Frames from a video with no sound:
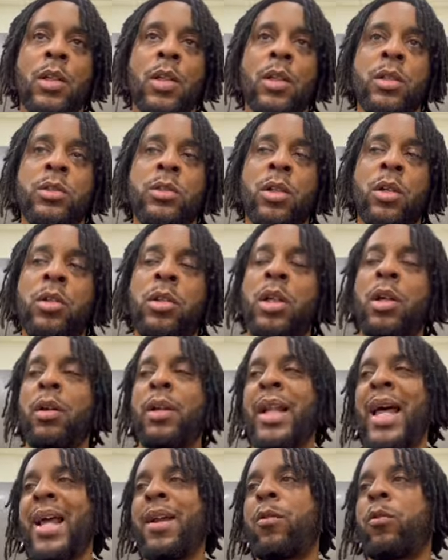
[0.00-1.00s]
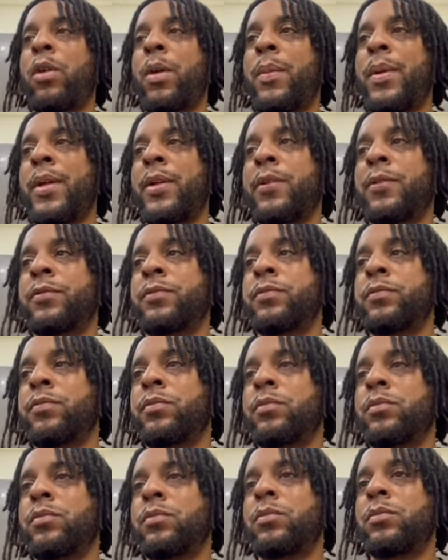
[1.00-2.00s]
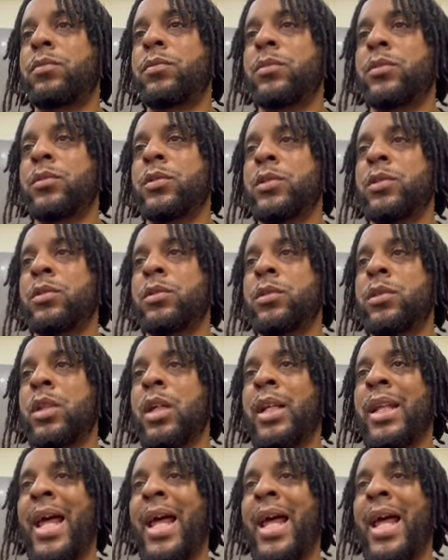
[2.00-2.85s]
So, you know, a lot of women, a